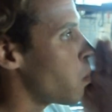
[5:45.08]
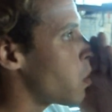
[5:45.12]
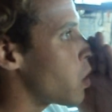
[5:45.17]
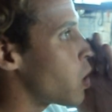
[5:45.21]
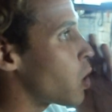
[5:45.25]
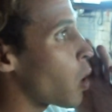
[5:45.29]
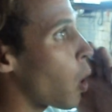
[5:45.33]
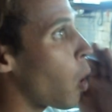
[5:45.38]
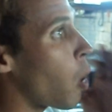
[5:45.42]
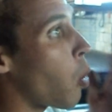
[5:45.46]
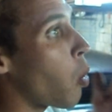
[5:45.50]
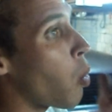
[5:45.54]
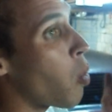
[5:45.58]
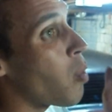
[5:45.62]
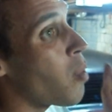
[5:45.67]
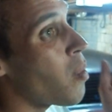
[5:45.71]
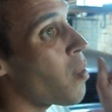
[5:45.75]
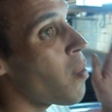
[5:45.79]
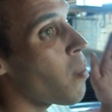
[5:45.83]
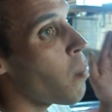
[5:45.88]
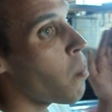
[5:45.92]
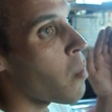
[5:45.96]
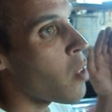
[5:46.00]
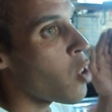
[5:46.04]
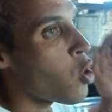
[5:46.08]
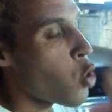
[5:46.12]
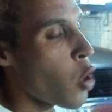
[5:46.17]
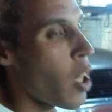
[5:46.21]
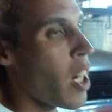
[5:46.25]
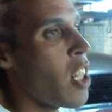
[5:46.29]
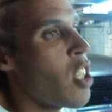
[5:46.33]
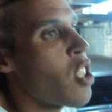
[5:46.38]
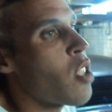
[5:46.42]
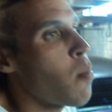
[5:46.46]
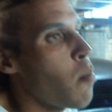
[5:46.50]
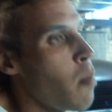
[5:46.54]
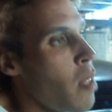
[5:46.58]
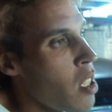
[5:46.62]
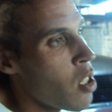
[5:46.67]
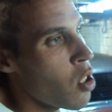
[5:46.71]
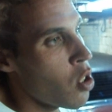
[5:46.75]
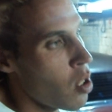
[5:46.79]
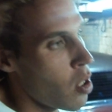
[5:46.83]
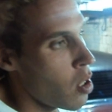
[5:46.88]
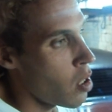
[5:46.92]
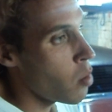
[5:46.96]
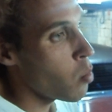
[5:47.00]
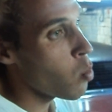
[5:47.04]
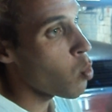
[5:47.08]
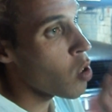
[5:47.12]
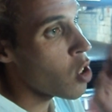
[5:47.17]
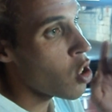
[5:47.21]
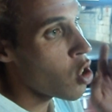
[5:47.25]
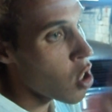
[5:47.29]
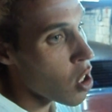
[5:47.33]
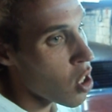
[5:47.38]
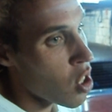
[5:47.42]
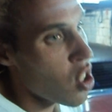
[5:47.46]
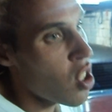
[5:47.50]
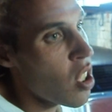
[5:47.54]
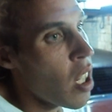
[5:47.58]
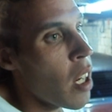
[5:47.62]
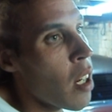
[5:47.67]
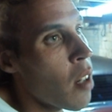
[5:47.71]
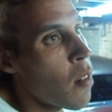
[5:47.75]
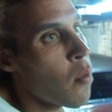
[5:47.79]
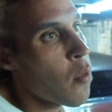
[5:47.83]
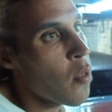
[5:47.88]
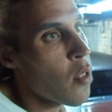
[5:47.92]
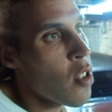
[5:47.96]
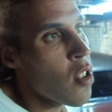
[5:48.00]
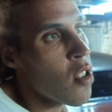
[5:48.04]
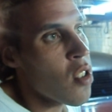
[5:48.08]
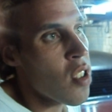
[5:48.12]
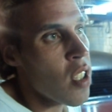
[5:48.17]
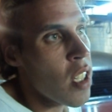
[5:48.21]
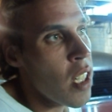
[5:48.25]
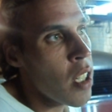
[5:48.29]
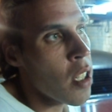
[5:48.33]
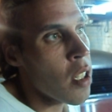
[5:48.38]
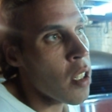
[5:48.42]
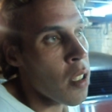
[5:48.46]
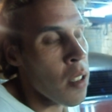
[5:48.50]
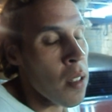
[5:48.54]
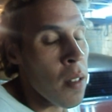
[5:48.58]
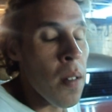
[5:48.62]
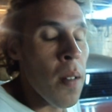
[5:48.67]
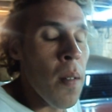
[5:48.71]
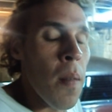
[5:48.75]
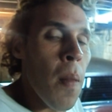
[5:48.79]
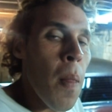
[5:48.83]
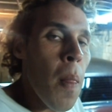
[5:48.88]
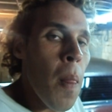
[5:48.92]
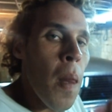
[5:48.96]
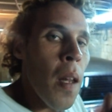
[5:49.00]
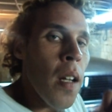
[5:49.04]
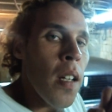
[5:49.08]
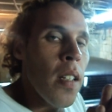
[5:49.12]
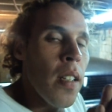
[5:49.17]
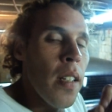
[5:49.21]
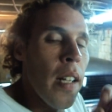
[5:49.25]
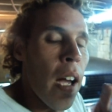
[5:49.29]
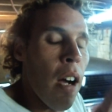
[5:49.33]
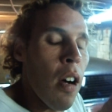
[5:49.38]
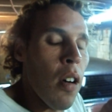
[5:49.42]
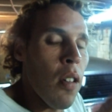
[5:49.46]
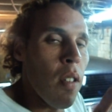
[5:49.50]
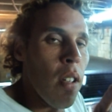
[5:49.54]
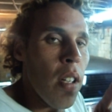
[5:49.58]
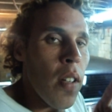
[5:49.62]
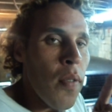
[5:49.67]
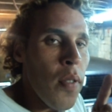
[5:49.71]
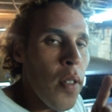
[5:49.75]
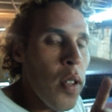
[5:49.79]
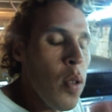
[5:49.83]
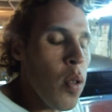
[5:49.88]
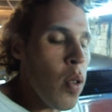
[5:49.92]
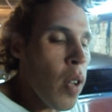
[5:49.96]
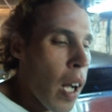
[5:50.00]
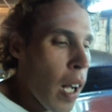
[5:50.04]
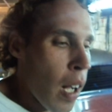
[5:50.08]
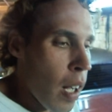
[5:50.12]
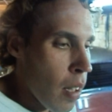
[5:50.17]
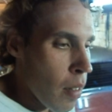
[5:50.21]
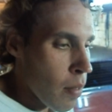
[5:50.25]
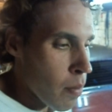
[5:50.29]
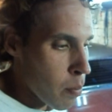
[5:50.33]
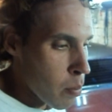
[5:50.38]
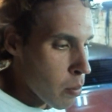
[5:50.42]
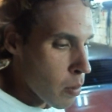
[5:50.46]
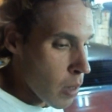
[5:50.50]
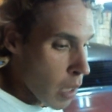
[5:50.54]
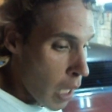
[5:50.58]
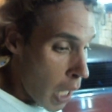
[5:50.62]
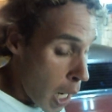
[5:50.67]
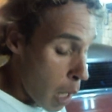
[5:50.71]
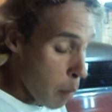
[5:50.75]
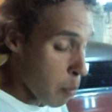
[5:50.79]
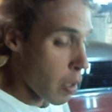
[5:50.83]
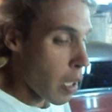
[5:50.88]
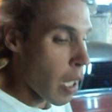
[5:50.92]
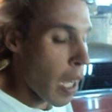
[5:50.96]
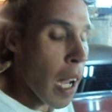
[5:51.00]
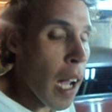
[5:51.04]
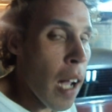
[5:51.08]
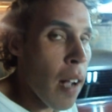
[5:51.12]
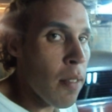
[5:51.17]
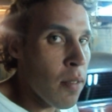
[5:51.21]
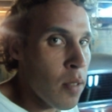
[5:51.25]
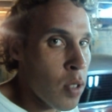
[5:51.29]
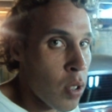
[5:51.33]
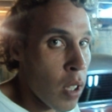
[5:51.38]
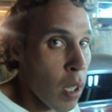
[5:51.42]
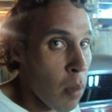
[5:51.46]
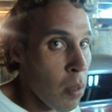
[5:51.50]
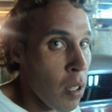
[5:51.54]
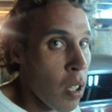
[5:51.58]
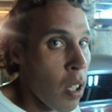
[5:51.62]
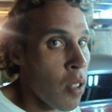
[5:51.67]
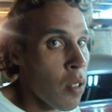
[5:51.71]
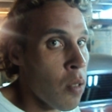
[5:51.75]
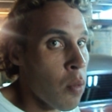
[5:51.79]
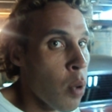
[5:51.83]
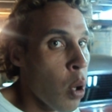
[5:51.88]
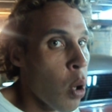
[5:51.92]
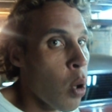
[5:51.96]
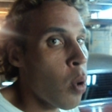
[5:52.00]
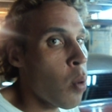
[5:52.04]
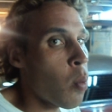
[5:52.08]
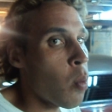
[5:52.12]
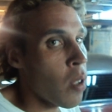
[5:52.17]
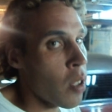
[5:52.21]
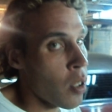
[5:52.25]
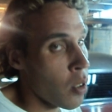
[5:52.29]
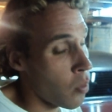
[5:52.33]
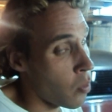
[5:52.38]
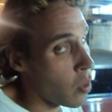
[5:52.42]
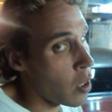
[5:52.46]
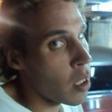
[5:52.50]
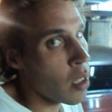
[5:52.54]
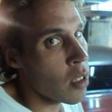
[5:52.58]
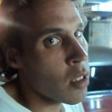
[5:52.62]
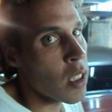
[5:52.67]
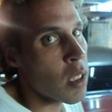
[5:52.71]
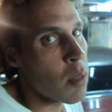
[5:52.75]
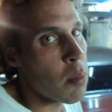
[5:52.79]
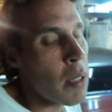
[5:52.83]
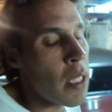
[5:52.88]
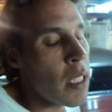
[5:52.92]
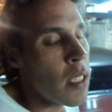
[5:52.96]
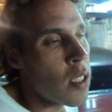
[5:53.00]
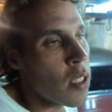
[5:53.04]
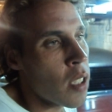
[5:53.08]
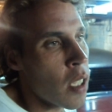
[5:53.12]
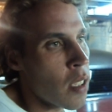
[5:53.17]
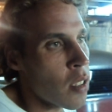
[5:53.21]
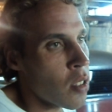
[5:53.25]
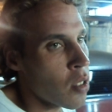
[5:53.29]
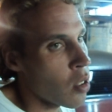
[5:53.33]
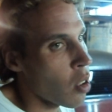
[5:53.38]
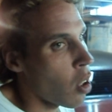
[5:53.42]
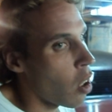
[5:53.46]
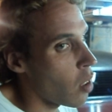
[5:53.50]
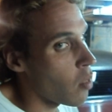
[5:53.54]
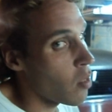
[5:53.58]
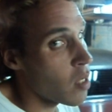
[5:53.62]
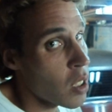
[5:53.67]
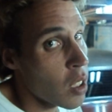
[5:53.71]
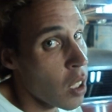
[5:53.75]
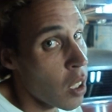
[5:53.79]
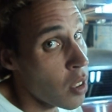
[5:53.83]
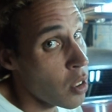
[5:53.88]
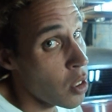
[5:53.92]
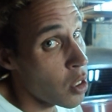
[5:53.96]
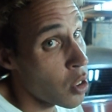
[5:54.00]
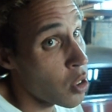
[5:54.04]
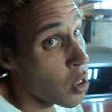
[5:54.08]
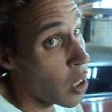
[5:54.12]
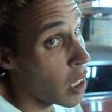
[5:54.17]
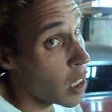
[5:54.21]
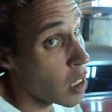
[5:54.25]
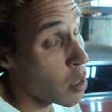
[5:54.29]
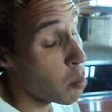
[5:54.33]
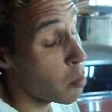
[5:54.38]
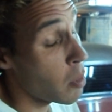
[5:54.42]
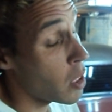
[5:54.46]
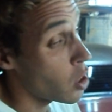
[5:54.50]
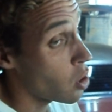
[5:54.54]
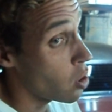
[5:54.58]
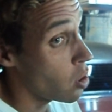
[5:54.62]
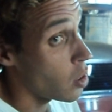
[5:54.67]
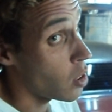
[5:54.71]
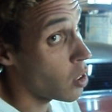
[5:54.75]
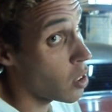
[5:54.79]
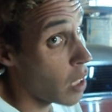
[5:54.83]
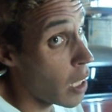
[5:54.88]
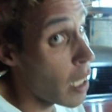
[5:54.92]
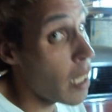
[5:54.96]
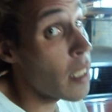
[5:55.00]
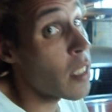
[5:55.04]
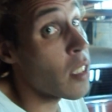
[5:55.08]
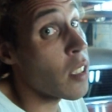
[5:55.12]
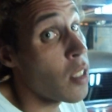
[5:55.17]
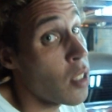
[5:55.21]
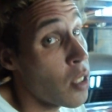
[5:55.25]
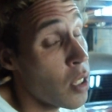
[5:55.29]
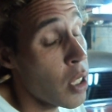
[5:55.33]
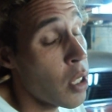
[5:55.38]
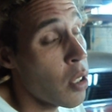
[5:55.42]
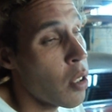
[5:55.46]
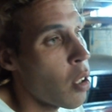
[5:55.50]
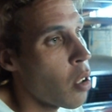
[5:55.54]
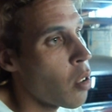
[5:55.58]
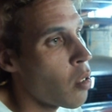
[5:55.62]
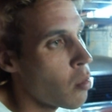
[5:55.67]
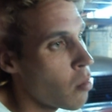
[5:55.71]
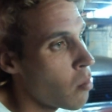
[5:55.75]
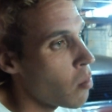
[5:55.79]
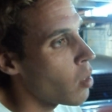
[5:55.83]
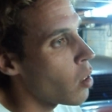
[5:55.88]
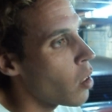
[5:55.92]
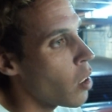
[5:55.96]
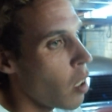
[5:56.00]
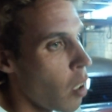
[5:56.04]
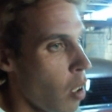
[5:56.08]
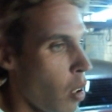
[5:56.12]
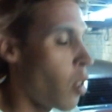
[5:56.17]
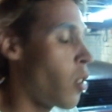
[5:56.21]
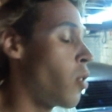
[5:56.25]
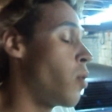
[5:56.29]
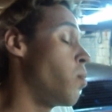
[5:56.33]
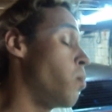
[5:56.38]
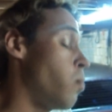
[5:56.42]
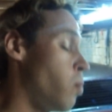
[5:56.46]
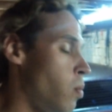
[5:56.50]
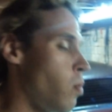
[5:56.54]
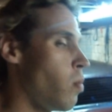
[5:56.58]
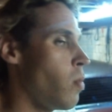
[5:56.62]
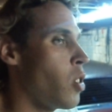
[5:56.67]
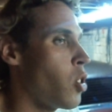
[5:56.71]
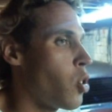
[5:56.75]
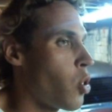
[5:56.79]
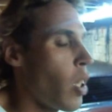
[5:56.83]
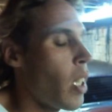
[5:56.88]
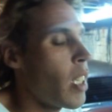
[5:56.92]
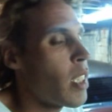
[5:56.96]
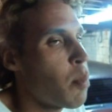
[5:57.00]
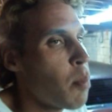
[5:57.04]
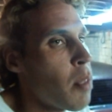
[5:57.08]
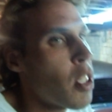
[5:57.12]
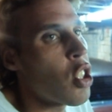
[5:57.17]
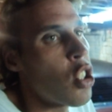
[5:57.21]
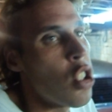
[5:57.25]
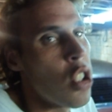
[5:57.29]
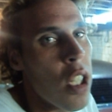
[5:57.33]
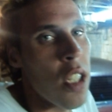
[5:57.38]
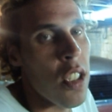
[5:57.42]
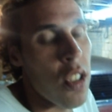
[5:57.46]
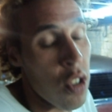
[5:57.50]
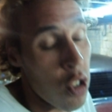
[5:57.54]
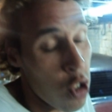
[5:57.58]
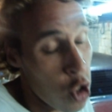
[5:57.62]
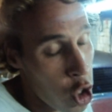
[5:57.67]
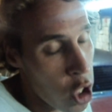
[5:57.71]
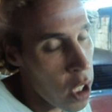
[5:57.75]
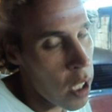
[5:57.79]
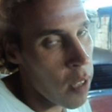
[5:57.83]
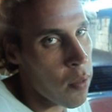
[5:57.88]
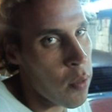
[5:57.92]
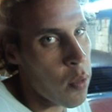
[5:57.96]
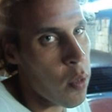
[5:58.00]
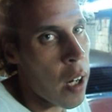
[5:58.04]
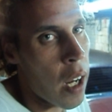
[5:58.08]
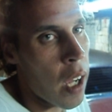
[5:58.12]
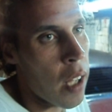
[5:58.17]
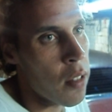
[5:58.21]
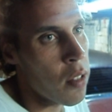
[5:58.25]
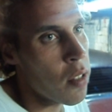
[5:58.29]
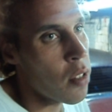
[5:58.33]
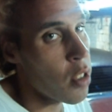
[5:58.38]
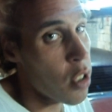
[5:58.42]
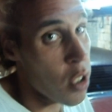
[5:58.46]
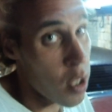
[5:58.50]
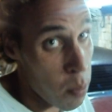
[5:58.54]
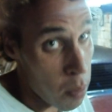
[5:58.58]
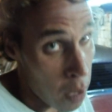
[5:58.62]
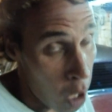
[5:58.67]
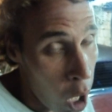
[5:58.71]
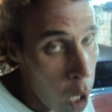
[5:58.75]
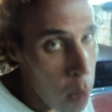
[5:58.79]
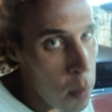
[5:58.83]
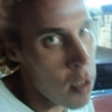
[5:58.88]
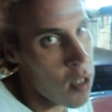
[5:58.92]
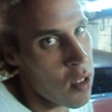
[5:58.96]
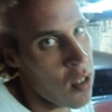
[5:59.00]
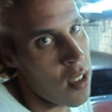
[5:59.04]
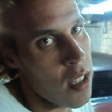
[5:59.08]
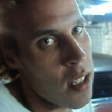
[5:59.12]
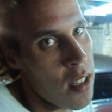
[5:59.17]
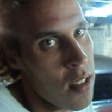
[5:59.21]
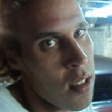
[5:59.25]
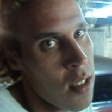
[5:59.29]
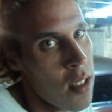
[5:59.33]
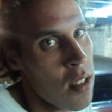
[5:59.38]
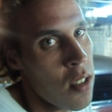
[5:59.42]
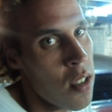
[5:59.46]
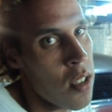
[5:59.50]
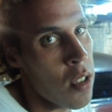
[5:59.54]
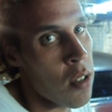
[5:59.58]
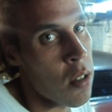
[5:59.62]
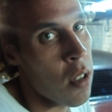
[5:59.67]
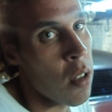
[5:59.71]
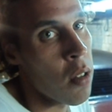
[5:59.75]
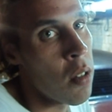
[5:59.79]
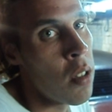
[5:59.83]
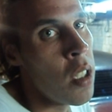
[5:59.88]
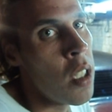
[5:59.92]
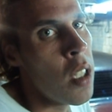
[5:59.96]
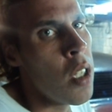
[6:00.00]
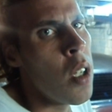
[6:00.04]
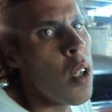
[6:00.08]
So the transmission would just stay in first gear. Now, if you happen to have trouble on the road with your vehicle speed sensor, all of a sudden your transmission stays at zero, or your transmission doesn't shift rather, and your speedometer stays at zero,